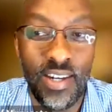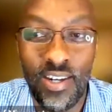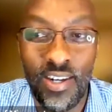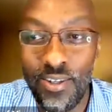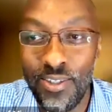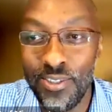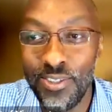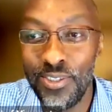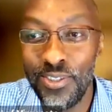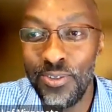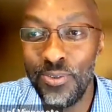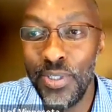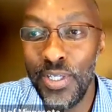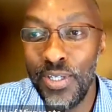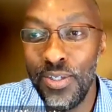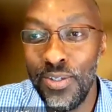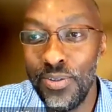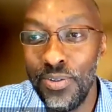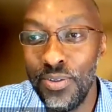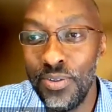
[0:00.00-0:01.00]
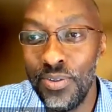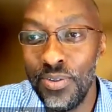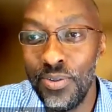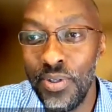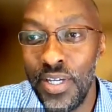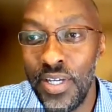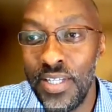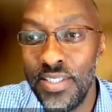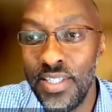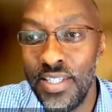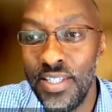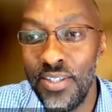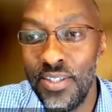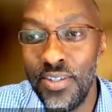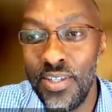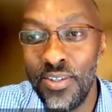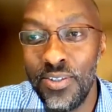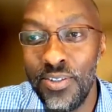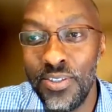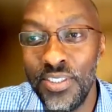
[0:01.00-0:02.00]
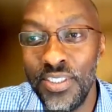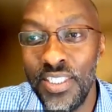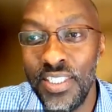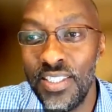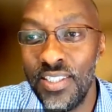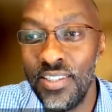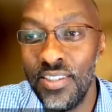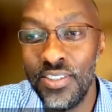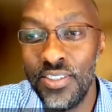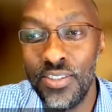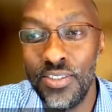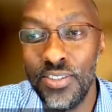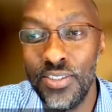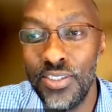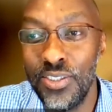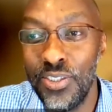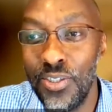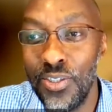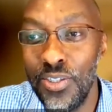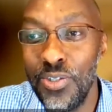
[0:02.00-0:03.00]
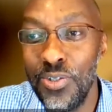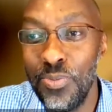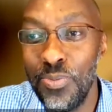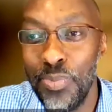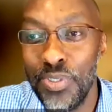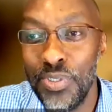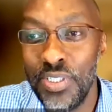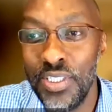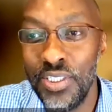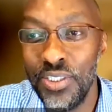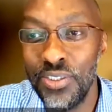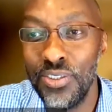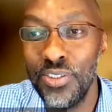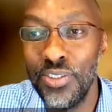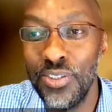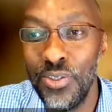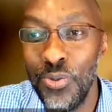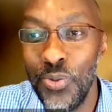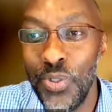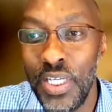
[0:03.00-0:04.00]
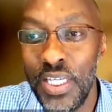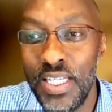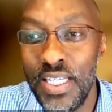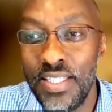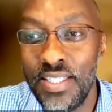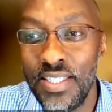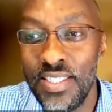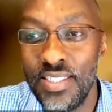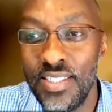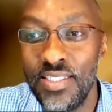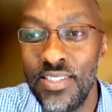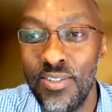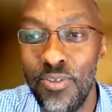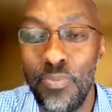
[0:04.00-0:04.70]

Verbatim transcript: Also, when you, you enter into negotiations, don't do positions, do interest.